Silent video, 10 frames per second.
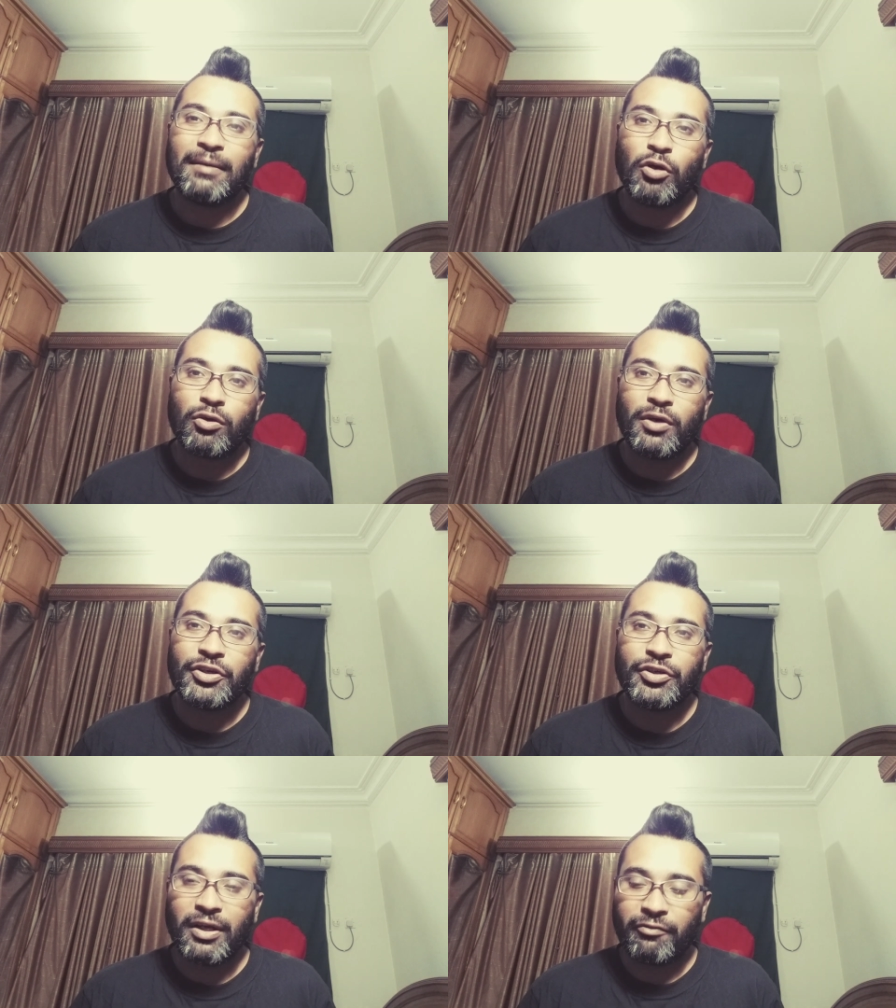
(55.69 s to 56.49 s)
I'm not
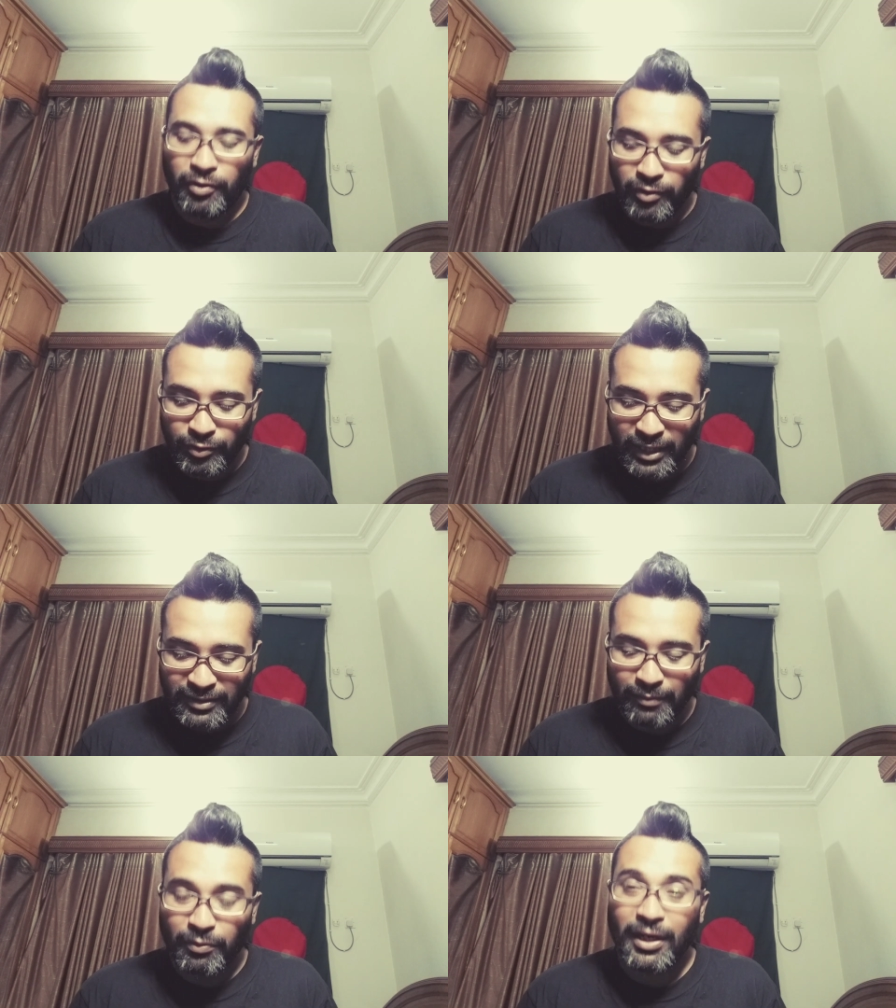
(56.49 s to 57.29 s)
quite sure. I forgot to
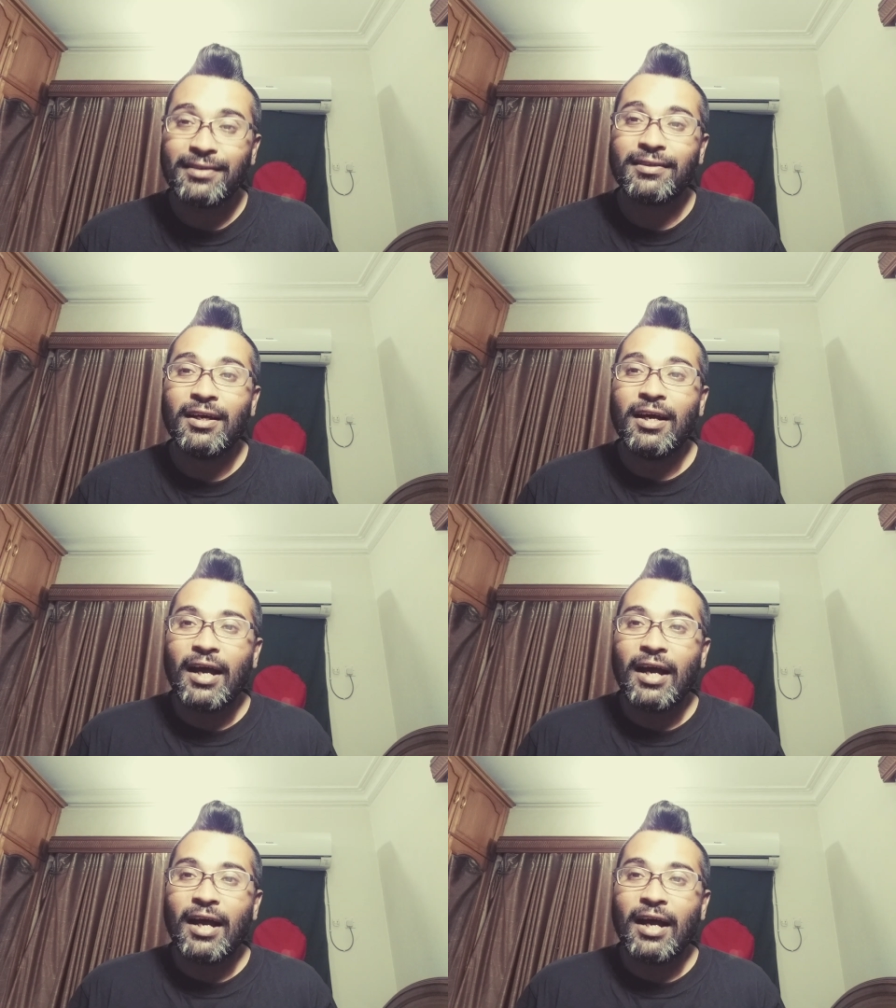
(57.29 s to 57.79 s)
ask the price.